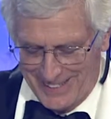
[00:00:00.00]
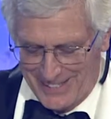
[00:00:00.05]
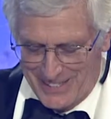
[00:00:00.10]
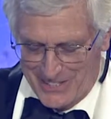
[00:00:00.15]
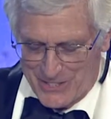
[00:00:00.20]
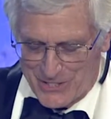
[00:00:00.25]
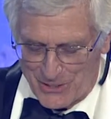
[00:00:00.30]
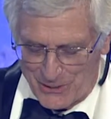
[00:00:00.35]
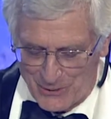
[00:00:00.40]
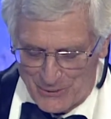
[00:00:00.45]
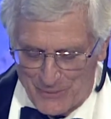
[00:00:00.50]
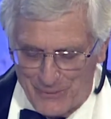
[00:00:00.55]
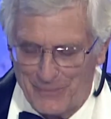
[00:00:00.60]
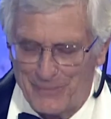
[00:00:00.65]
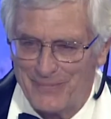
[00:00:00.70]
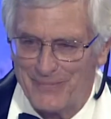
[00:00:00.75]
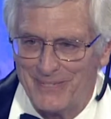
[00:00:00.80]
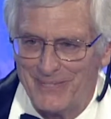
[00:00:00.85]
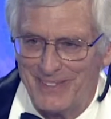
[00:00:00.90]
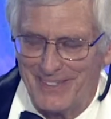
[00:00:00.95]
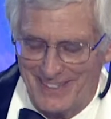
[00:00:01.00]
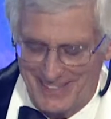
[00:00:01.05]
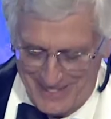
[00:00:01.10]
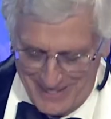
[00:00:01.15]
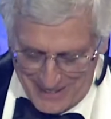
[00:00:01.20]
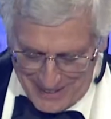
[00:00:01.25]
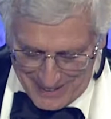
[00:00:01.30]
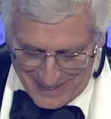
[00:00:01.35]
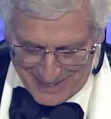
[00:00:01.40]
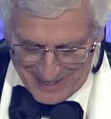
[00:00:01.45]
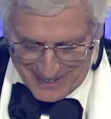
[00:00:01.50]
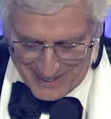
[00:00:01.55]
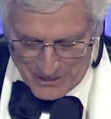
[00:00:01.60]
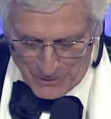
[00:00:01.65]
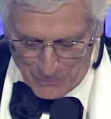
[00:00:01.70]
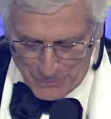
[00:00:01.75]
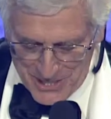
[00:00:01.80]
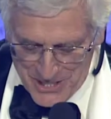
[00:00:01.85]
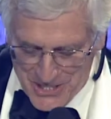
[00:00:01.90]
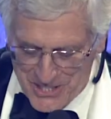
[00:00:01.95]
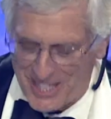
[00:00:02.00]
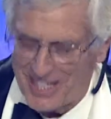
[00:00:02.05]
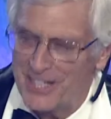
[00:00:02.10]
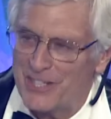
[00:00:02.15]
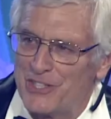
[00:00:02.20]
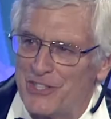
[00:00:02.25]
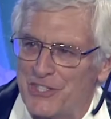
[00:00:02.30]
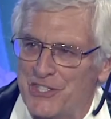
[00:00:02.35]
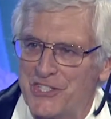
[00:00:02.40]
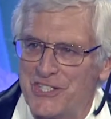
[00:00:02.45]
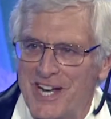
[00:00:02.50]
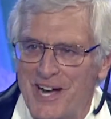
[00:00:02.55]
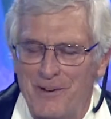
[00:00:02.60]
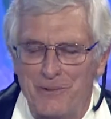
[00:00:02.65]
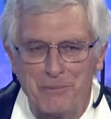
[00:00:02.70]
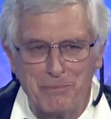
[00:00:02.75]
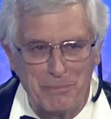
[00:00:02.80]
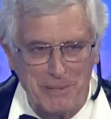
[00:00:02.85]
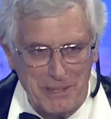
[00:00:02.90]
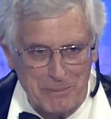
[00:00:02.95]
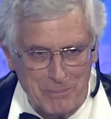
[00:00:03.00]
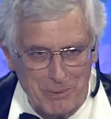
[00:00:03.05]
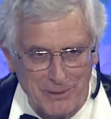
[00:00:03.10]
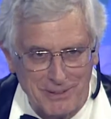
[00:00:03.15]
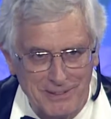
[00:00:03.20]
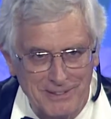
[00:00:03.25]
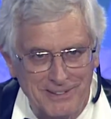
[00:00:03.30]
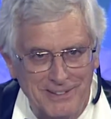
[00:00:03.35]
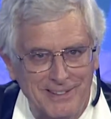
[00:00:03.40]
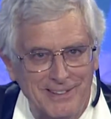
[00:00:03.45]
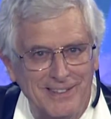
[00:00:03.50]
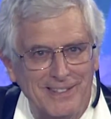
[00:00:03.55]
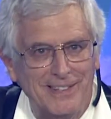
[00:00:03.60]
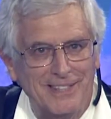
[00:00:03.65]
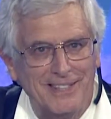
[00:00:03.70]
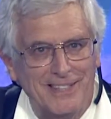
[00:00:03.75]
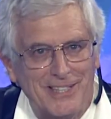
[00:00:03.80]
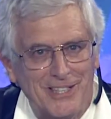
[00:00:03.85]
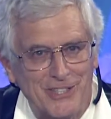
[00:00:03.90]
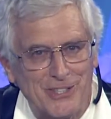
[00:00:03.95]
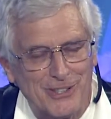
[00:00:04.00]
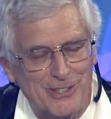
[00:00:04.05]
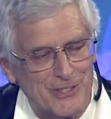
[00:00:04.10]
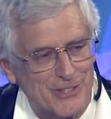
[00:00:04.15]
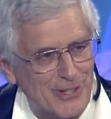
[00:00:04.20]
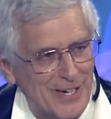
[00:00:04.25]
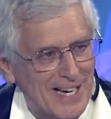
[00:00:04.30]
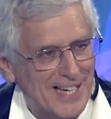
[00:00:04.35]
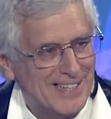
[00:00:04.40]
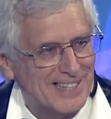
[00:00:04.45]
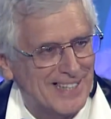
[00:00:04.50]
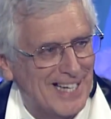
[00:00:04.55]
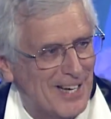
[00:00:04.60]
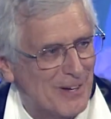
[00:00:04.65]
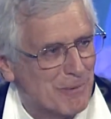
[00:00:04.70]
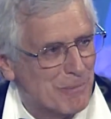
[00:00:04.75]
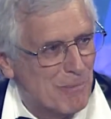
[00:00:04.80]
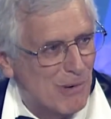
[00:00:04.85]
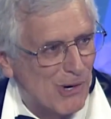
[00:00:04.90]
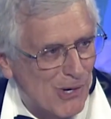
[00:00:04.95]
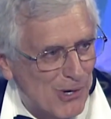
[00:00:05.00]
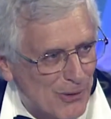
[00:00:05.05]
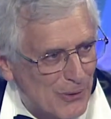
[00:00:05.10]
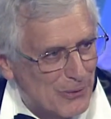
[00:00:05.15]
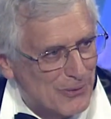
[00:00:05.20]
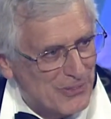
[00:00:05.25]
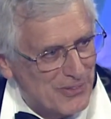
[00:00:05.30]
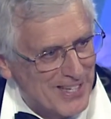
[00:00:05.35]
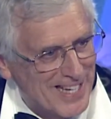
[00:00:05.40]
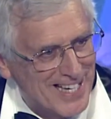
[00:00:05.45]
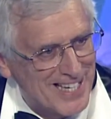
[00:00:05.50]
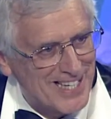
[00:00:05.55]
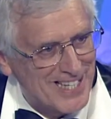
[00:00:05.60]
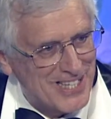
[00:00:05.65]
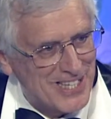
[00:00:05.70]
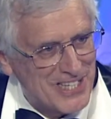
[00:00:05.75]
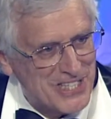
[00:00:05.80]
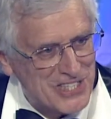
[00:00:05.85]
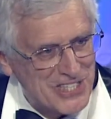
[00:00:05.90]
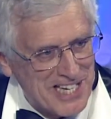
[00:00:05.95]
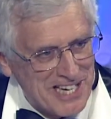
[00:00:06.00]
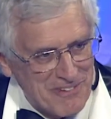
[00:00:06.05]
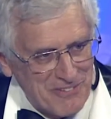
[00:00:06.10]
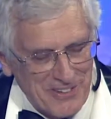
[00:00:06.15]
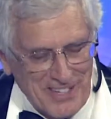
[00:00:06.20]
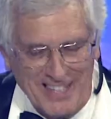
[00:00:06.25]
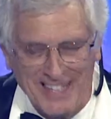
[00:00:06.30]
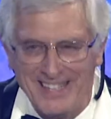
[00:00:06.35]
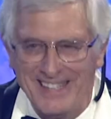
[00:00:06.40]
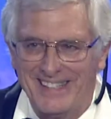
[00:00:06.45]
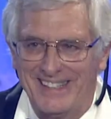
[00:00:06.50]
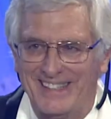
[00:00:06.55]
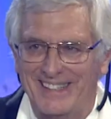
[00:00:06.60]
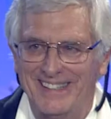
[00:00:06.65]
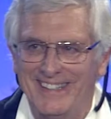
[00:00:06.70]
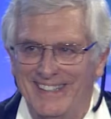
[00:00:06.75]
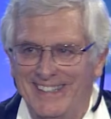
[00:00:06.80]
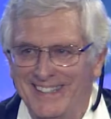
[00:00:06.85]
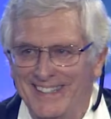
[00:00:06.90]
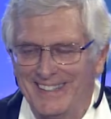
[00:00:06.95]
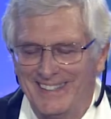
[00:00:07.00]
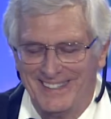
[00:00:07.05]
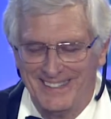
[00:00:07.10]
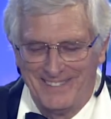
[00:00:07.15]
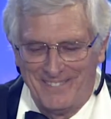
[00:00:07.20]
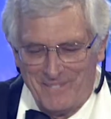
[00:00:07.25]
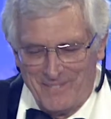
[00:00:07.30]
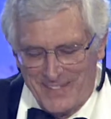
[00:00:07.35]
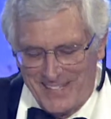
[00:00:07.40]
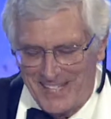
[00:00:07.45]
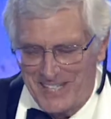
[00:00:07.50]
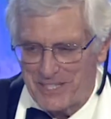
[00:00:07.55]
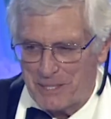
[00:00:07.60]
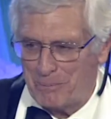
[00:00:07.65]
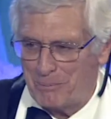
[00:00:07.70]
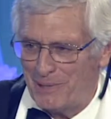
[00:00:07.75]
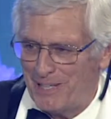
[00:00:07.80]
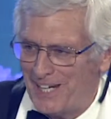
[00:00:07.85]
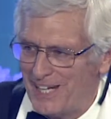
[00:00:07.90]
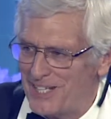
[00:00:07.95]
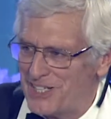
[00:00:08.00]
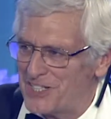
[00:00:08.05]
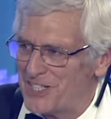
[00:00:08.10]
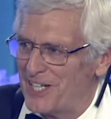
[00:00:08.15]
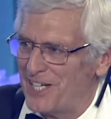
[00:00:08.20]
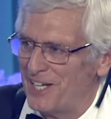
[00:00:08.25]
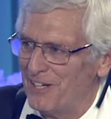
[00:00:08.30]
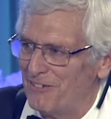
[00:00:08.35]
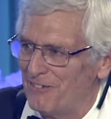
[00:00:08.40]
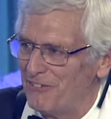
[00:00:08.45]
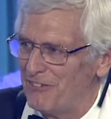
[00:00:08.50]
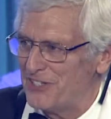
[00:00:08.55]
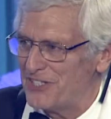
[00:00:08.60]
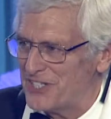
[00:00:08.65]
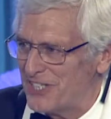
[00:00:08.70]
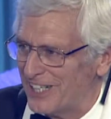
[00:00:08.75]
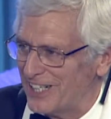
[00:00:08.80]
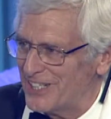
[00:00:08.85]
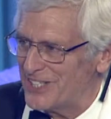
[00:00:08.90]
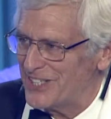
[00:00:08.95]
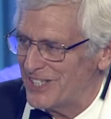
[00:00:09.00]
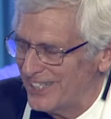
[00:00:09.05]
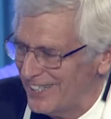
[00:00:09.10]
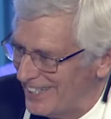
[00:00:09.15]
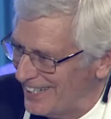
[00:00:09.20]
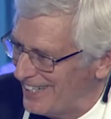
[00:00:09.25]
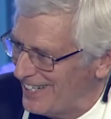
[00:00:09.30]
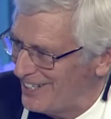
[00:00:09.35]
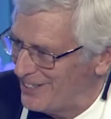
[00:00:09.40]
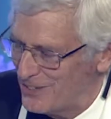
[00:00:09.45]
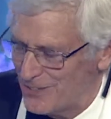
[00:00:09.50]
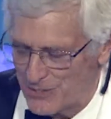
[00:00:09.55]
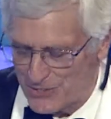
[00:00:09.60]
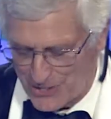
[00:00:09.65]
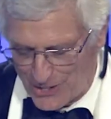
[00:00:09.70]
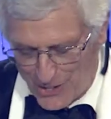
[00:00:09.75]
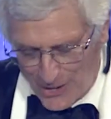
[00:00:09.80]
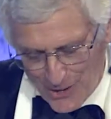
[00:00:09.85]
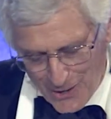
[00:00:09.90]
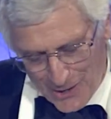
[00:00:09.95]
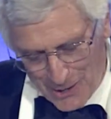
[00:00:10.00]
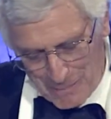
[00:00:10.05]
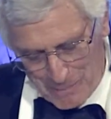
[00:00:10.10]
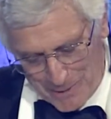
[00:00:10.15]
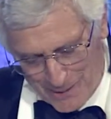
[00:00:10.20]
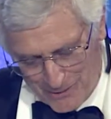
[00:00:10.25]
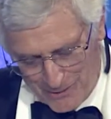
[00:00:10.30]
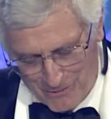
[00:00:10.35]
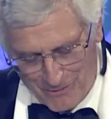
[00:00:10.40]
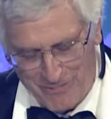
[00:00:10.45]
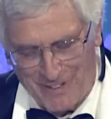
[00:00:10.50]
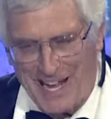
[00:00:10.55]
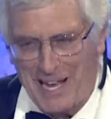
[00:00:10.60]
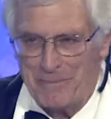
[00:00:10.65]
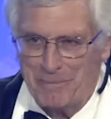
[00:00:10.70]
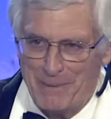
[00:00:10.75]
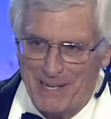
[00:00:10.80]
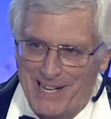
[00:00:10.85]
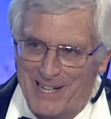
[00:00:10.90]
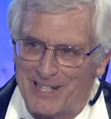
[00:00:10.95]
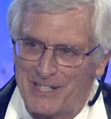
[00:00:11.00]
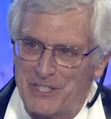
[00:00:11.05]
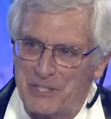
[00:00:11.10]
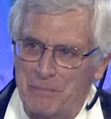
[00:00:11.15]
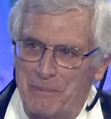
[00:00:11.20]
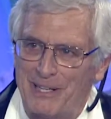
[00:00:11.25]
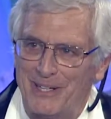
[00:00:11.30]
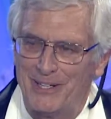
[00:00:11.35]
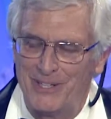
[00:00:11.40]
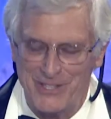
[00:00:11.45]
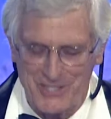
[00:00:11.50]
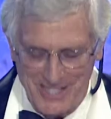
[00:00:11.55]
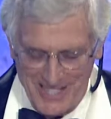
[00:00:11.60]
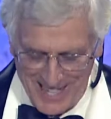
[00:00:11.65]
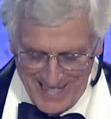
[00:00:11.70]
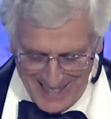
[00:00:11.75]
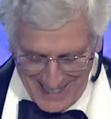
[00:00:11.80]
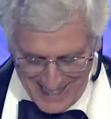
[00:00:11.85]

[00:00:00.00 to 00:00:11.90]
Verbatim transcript: So the recycled sound people should track down Mo at the end of this evening. He's a PhD in physics, and he knows all about flat panel speakers and any